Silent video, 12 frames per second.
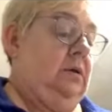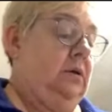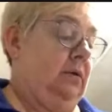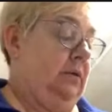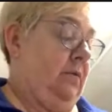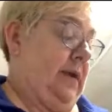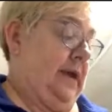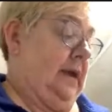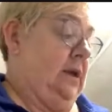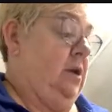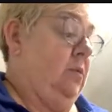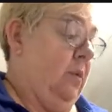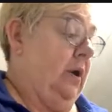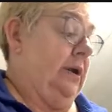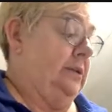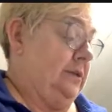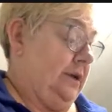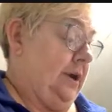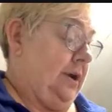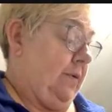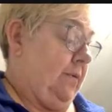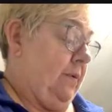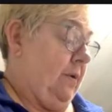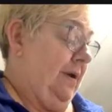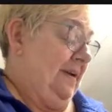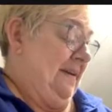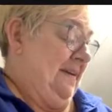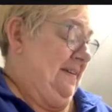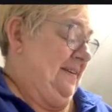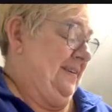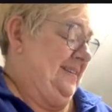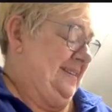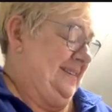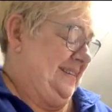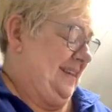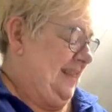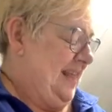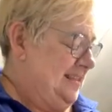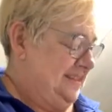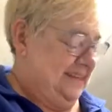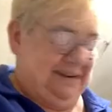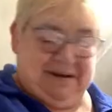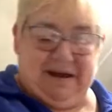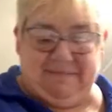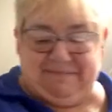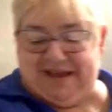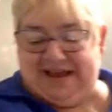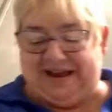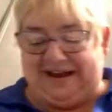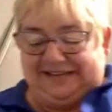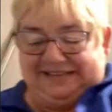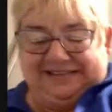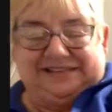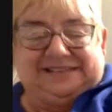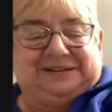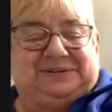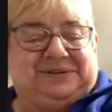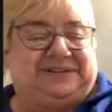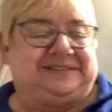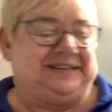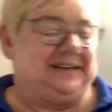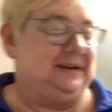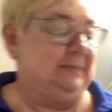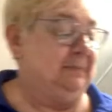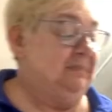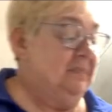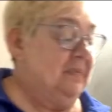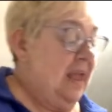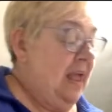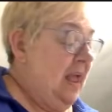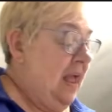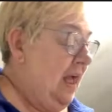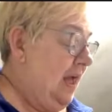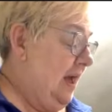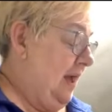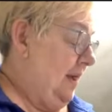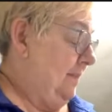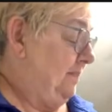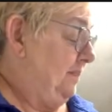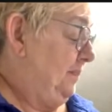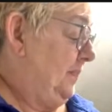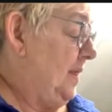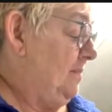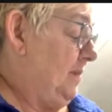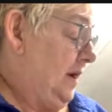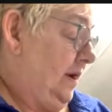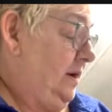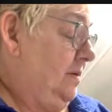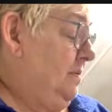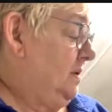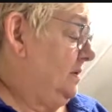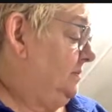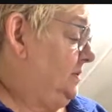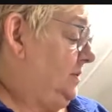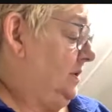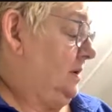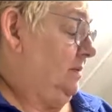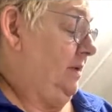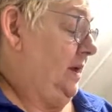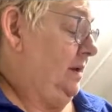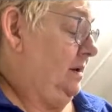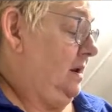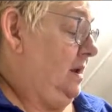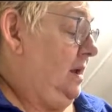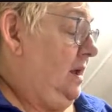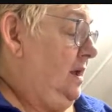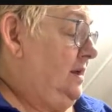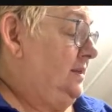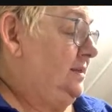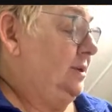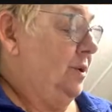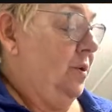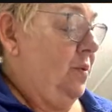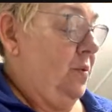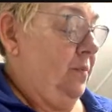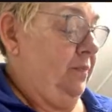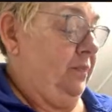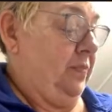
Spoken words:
go the way you want it to go. That did not make any sense at all, did it? But I know what I'm talking about. So,